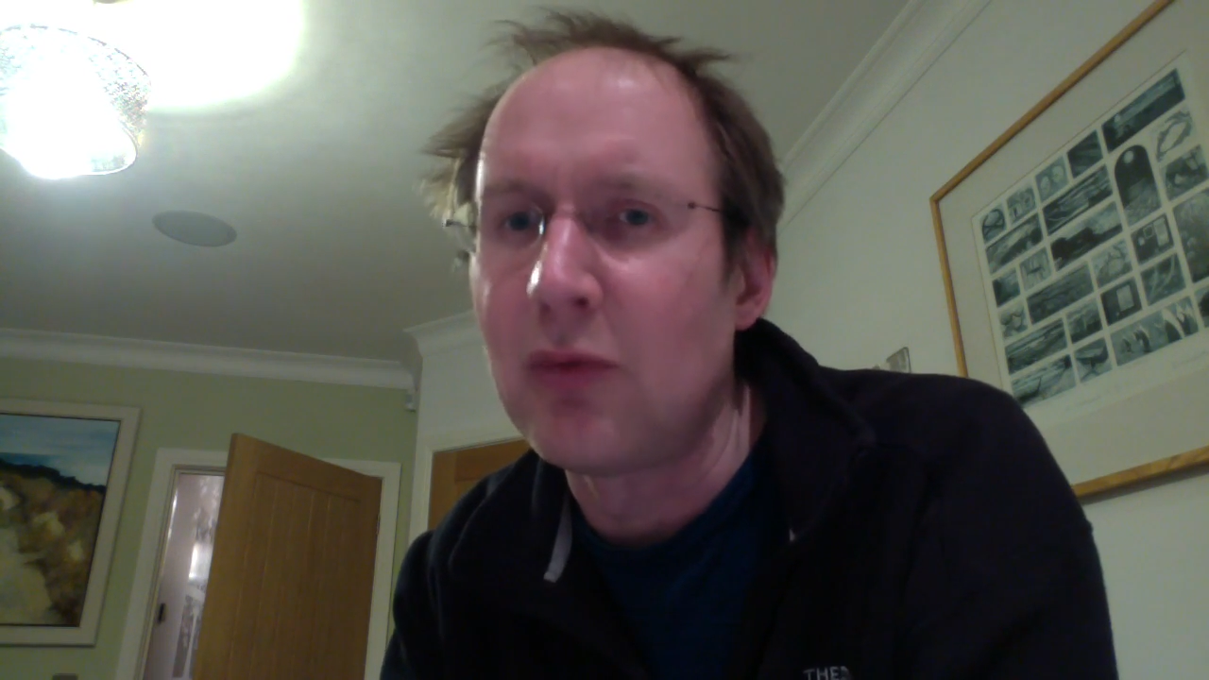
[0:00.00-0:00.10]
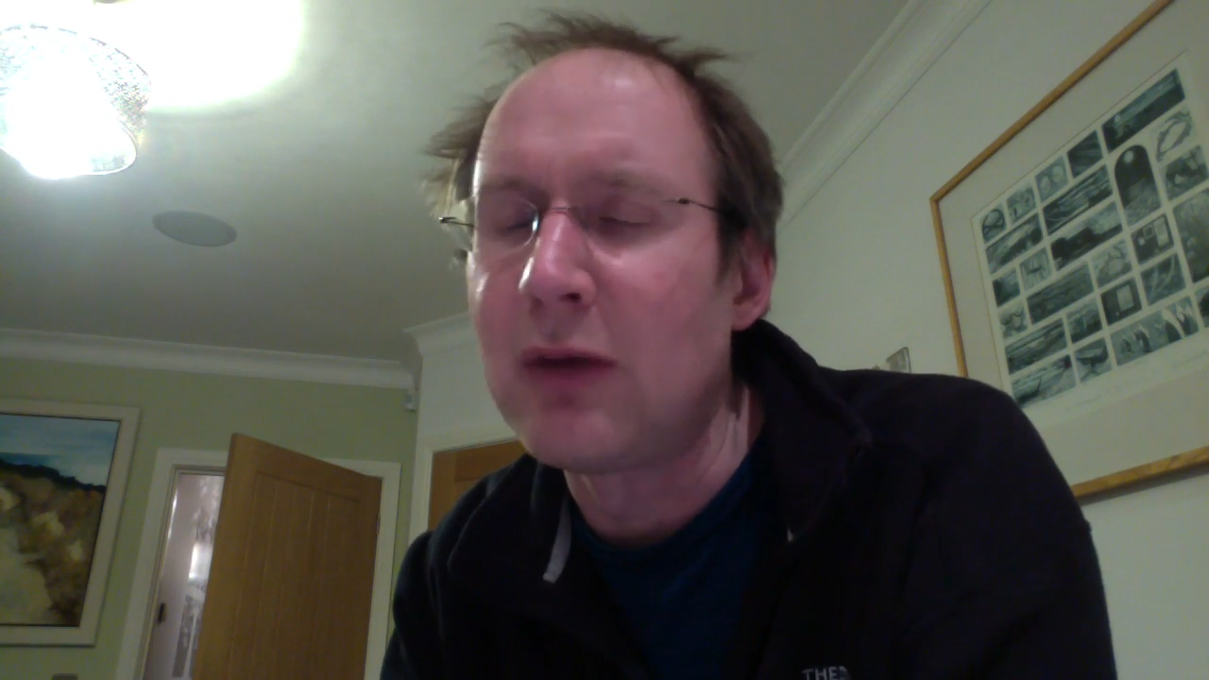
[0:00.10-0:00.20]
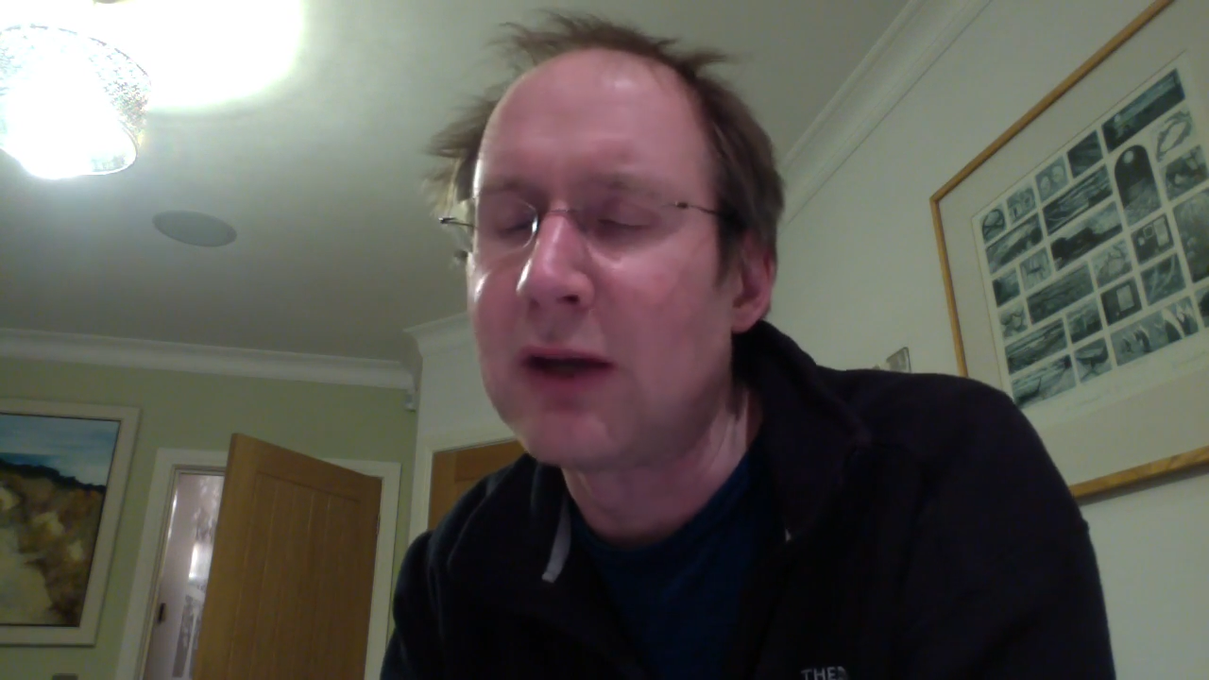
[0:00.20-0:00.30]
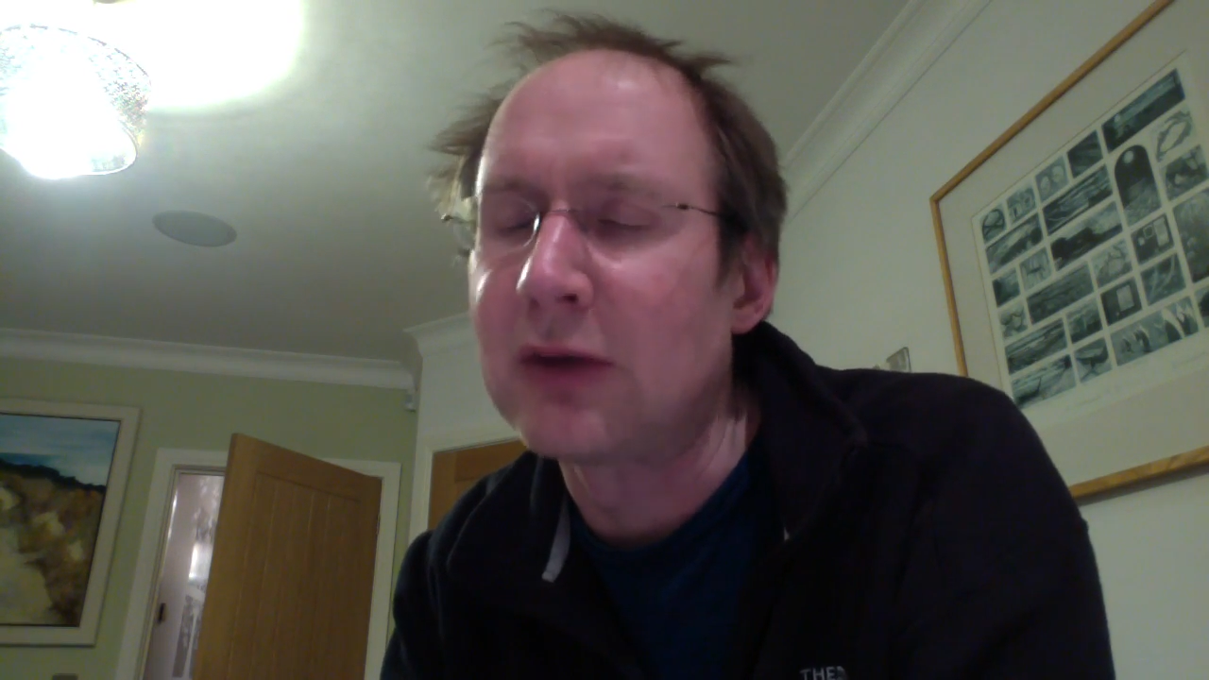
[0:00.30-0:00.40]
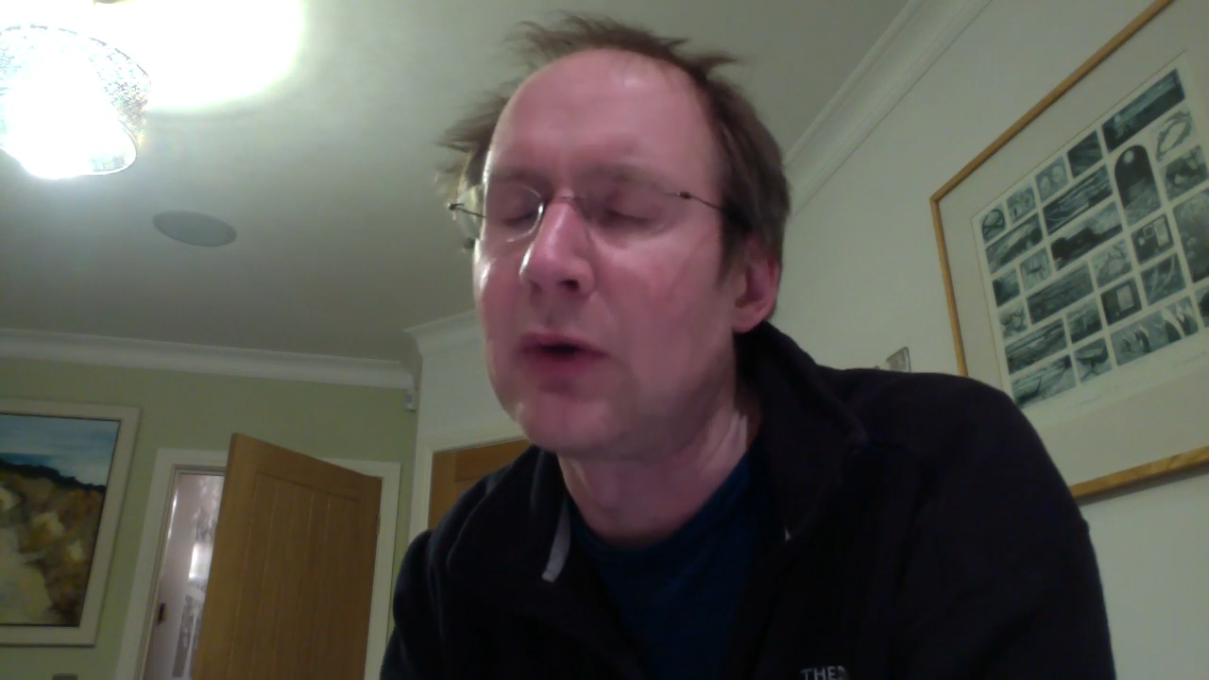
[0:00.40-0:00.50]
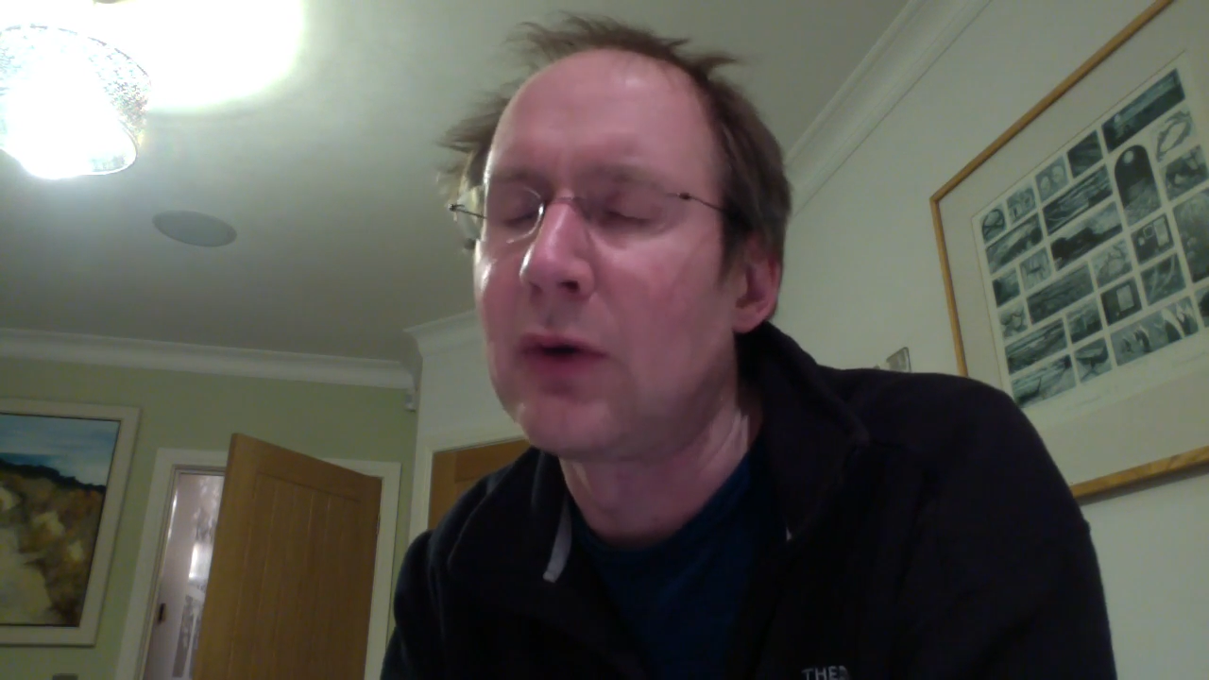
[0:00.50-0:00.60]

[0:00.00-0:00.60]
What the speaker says: macro